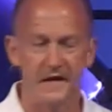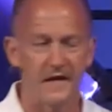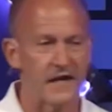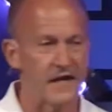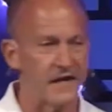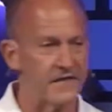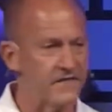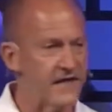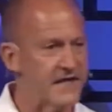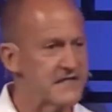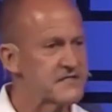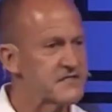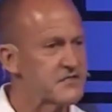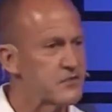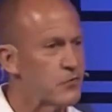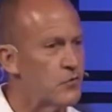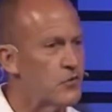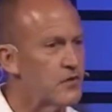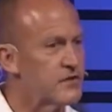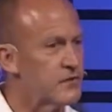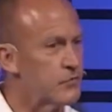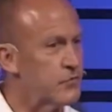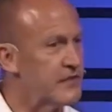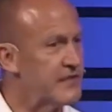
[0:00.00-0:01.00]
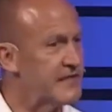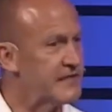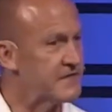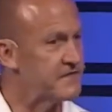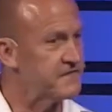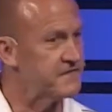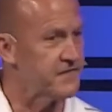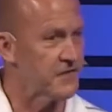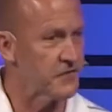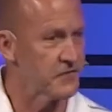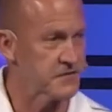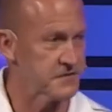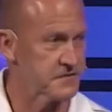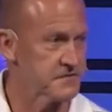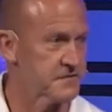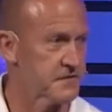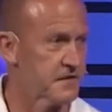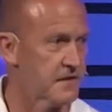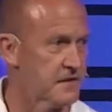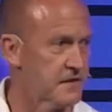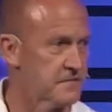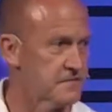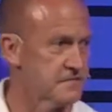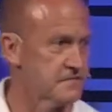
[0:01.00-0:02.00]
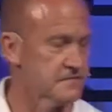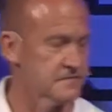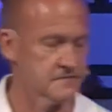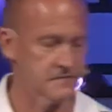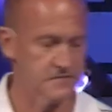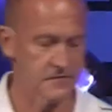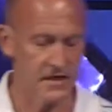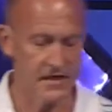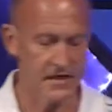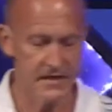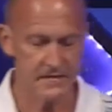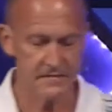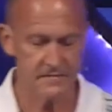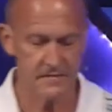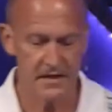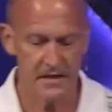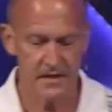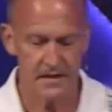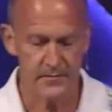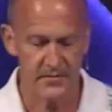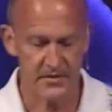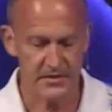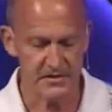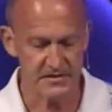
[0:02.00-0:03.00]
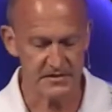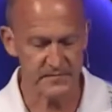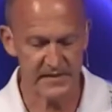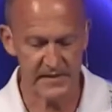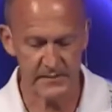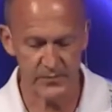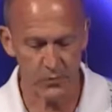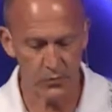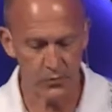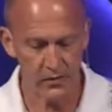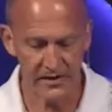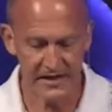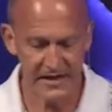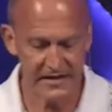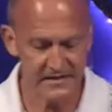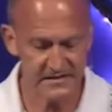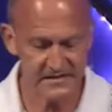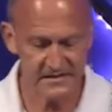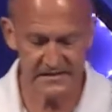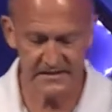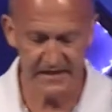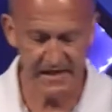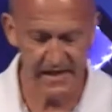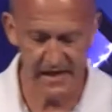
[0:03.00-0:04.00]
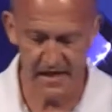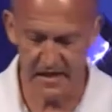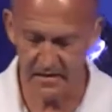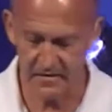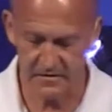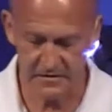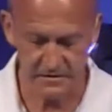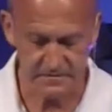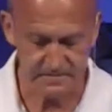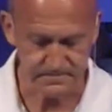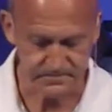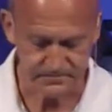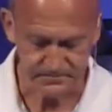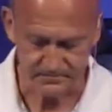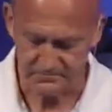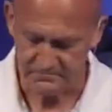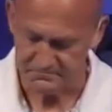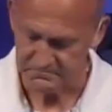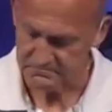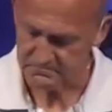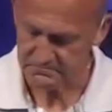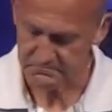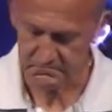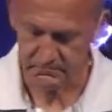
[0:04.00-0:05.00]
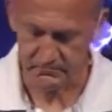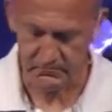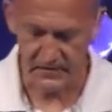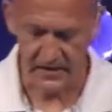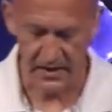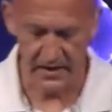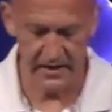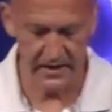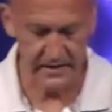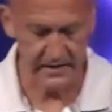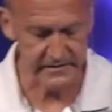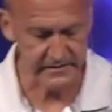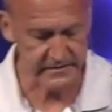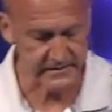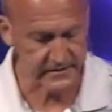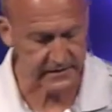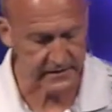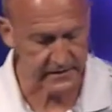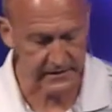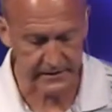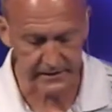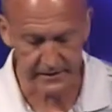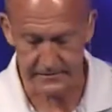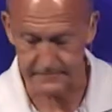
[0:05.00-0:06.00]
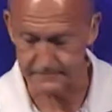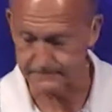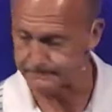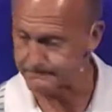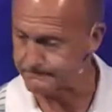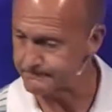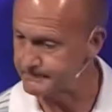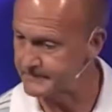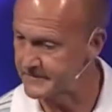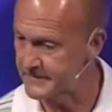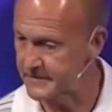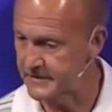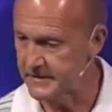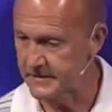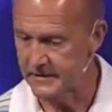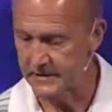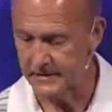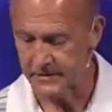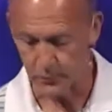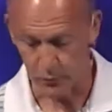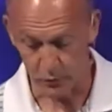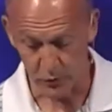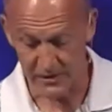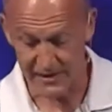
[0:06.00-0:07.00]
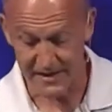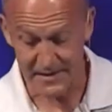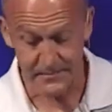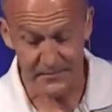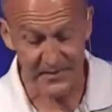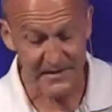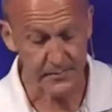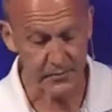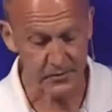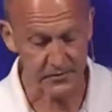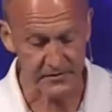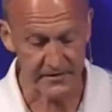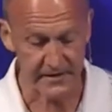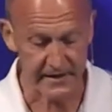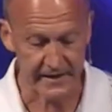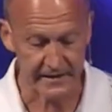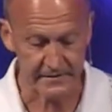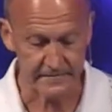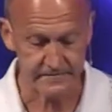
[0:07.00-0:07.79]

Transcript: And that's the one that we need to focus on, right? because people will let us down and, and um, we'll let people down.